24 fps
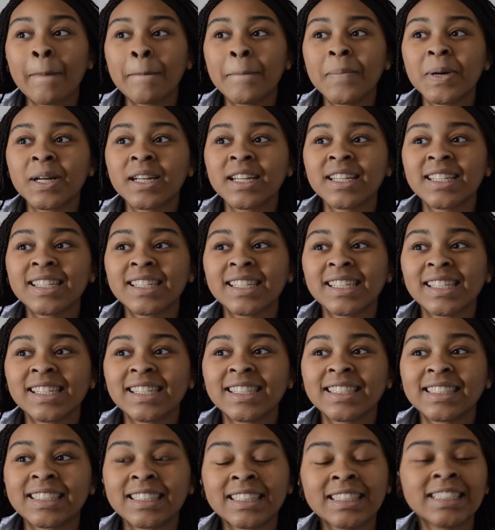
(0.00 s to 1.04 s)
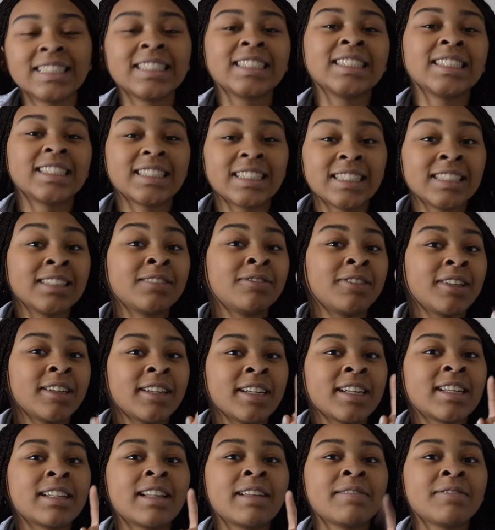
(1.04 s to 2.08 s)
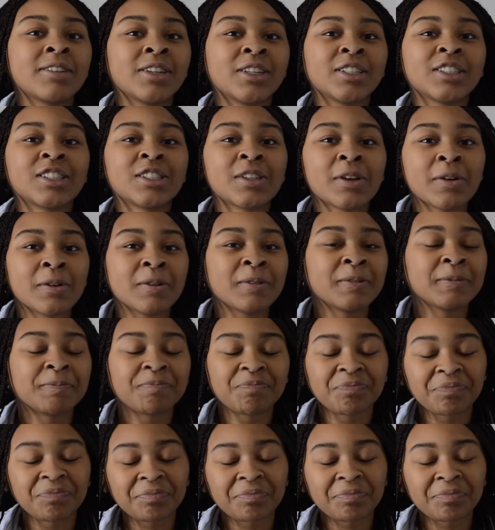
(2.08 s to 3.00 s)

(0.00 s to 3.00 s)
But she's very clever, so